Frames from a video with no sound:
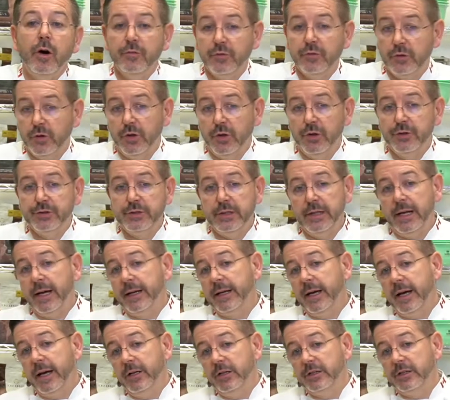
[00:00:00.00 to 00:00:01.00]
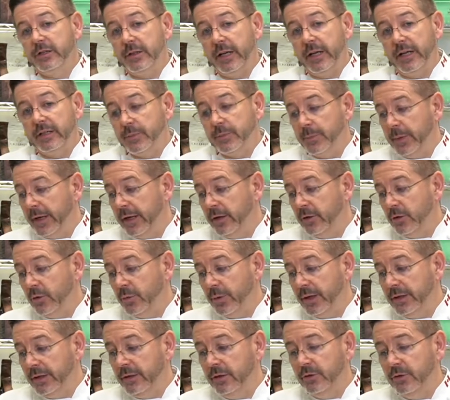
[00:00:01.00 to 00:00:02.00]
Of course, like I explained
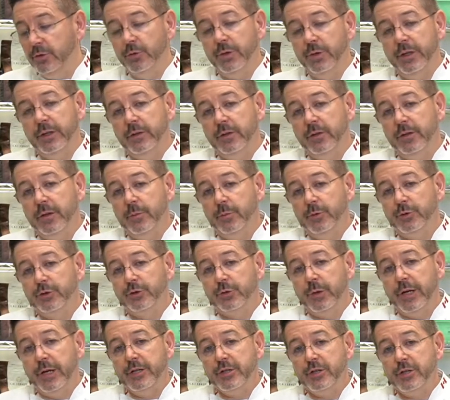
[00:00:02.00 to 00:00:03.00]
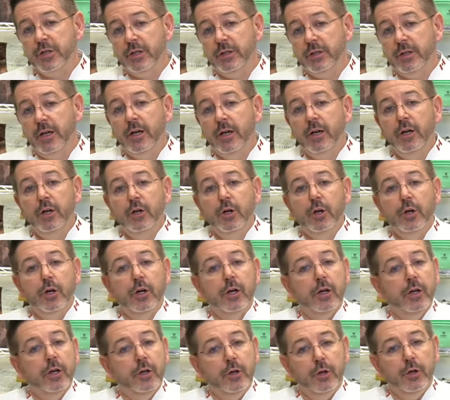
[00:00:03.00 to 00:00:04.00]
already during the demonstration,
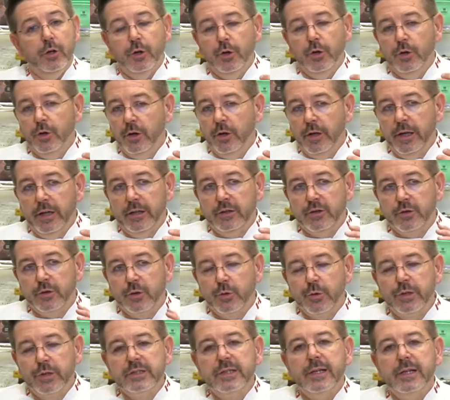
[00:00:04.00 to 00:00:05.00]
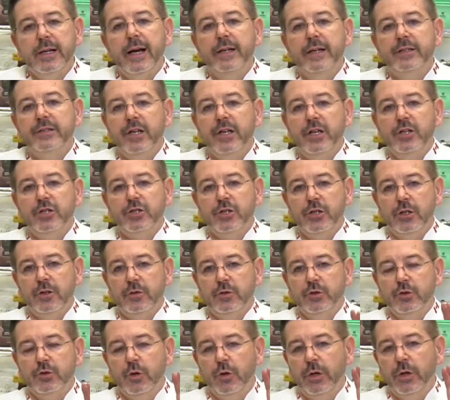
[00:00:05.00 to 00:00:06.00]
it's crystallization.
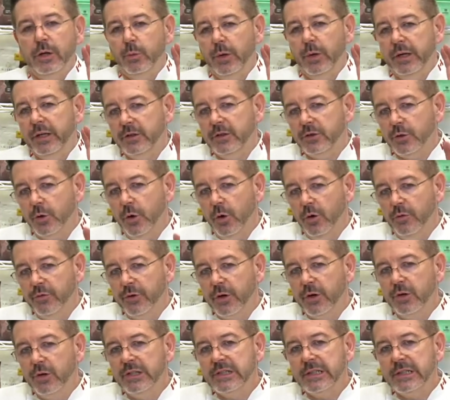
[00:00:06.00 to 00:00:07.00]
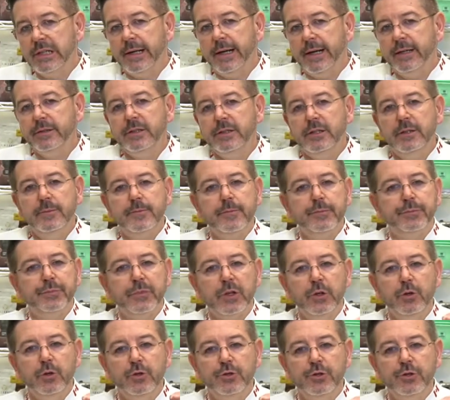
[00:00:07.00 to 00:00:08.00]
So when it's over-crystallizing,
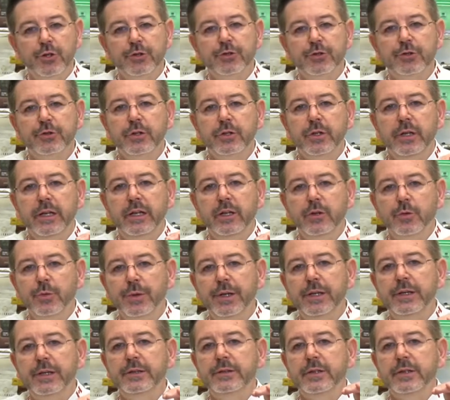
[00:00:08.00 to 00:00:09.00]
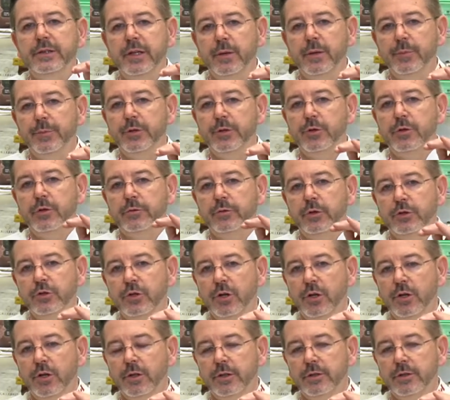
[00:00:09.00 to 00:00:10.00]
you just increase the temperature of the
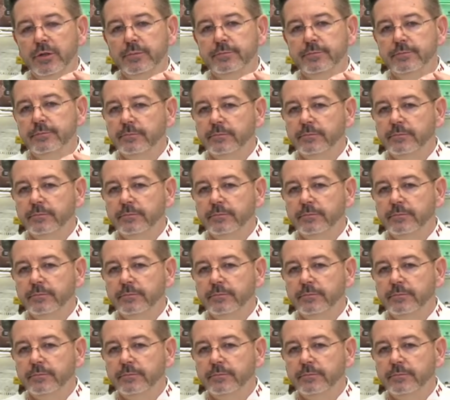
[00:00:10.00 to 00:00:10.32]
chocolate.